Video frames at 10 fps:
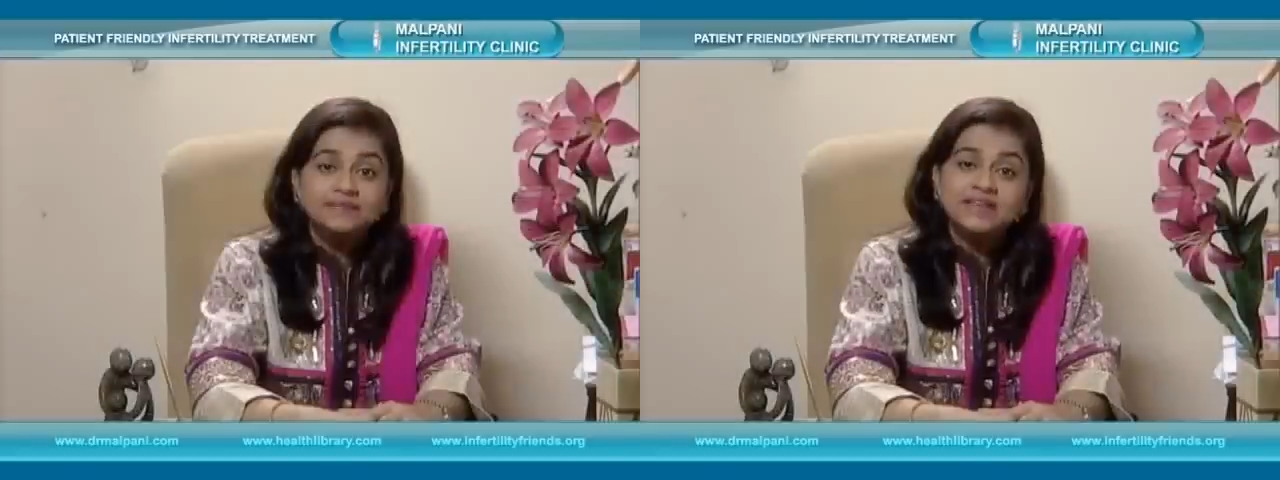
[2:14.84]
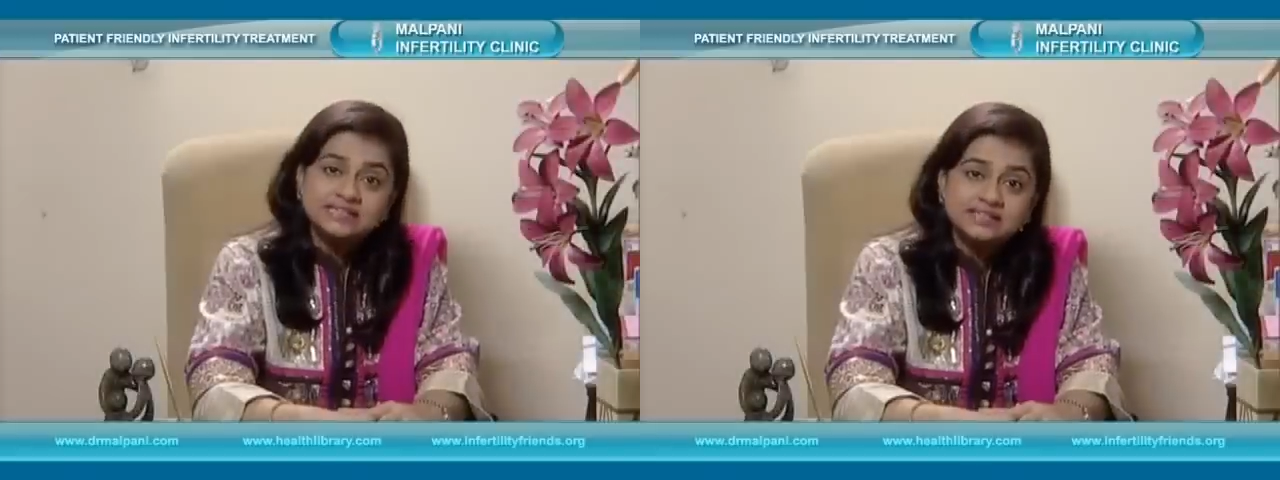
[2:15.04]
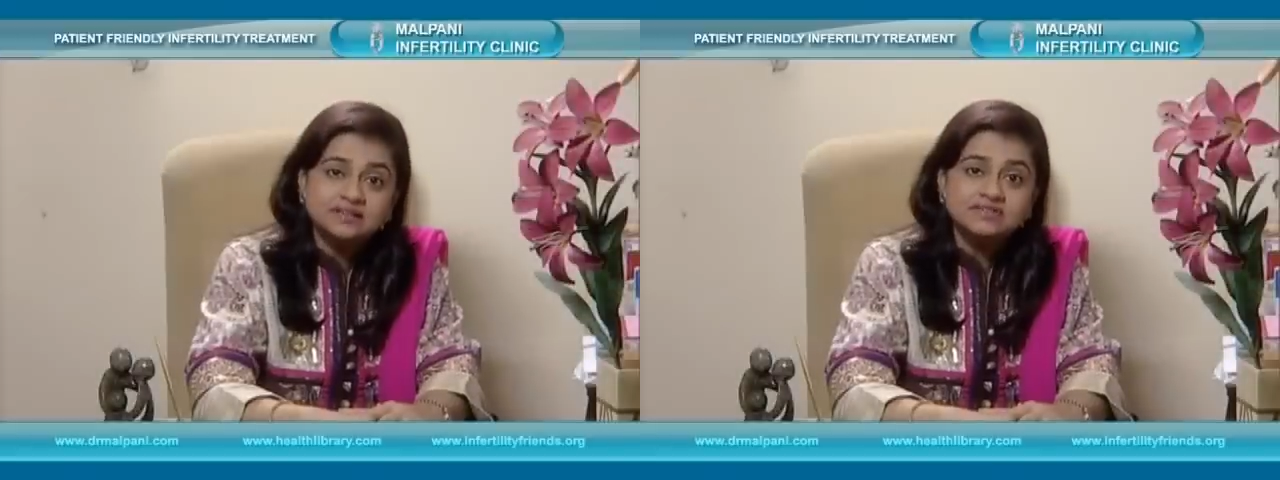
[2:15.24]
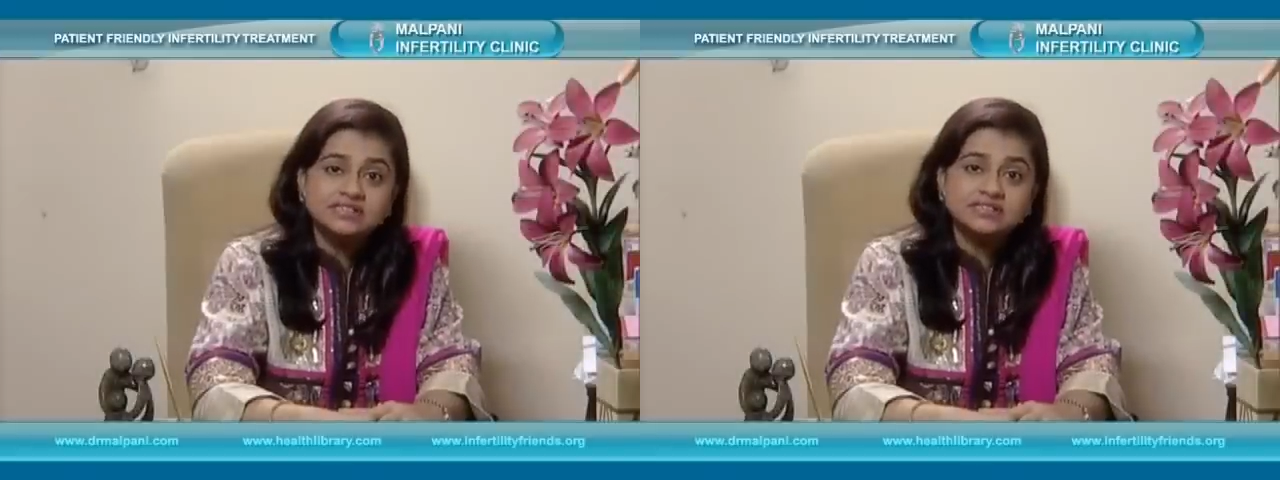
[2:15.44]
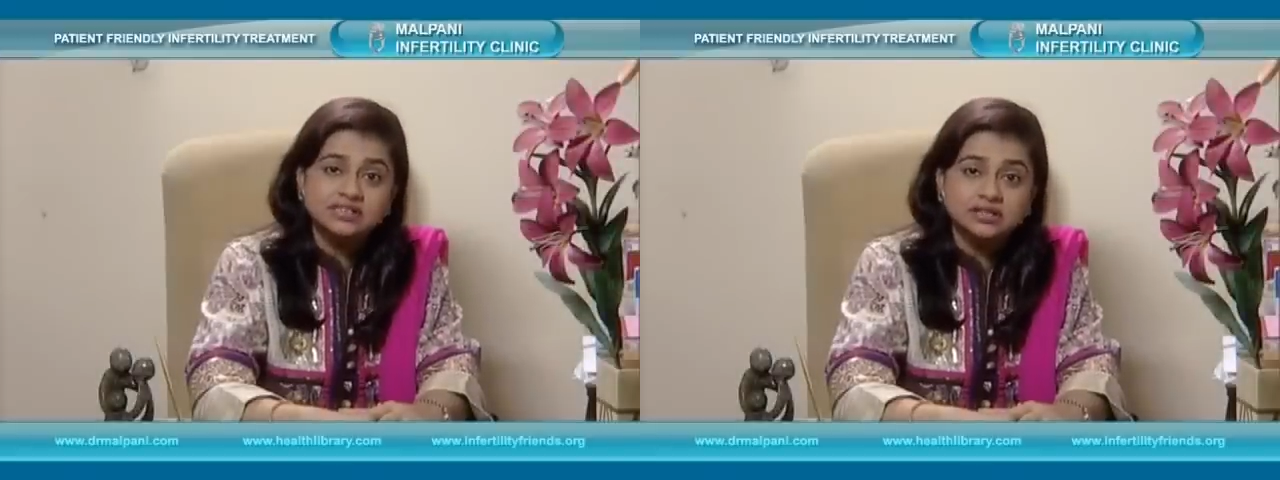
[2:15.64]
These
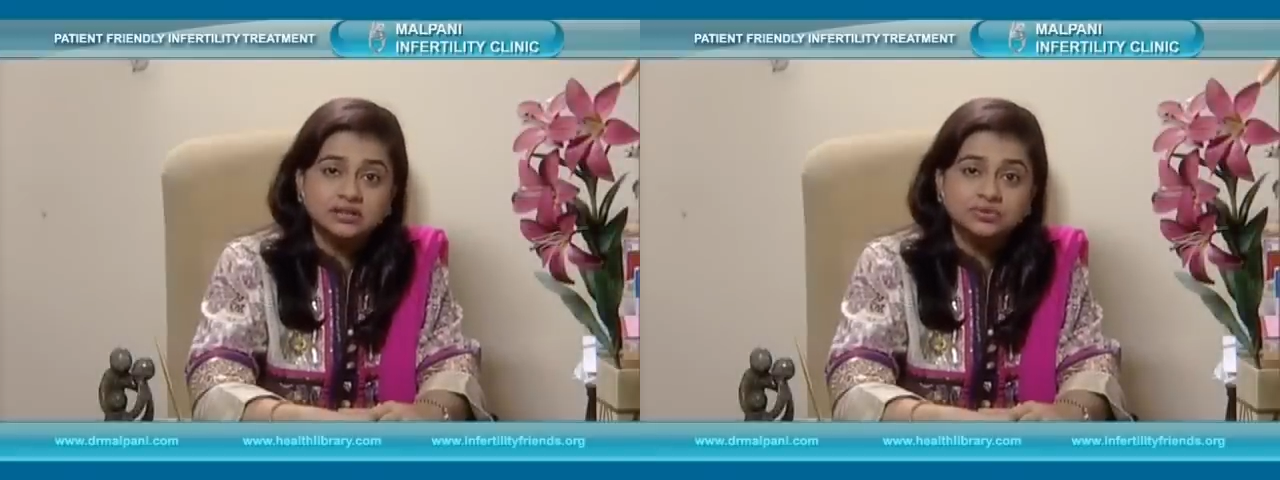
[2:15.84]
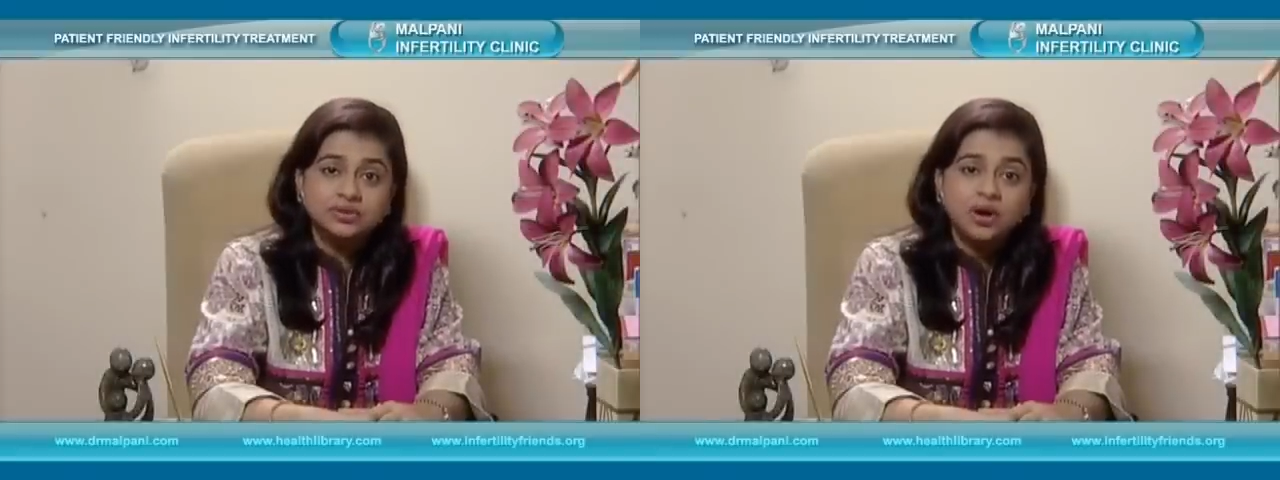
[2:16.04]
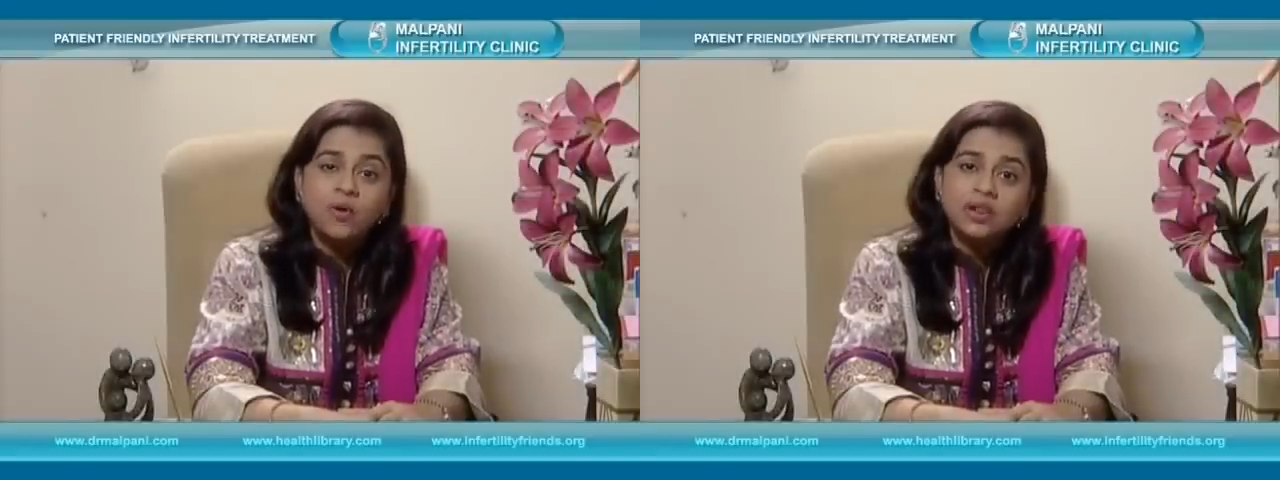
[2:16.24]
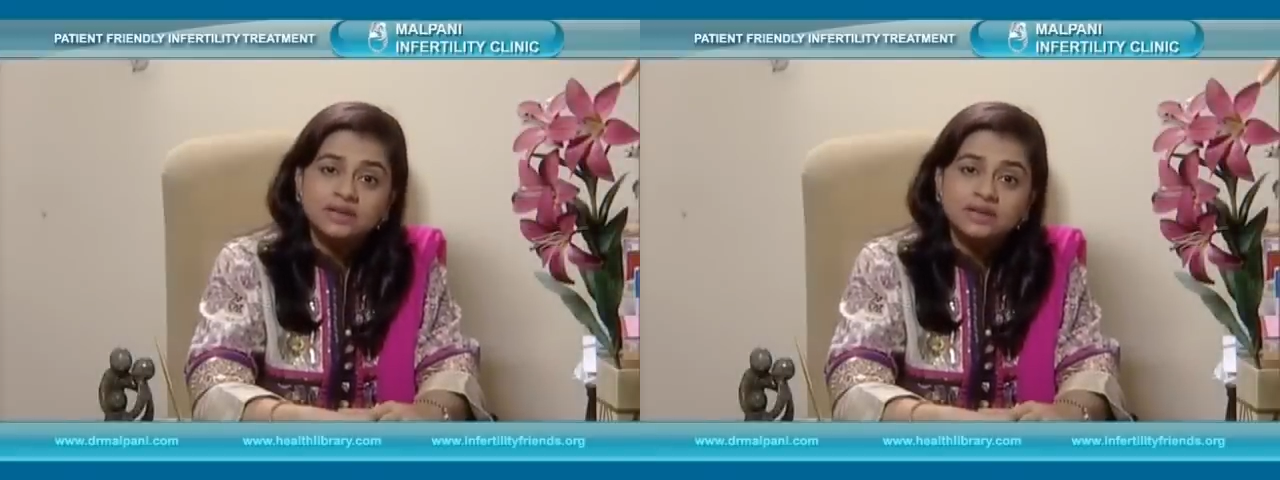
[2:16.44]
services include all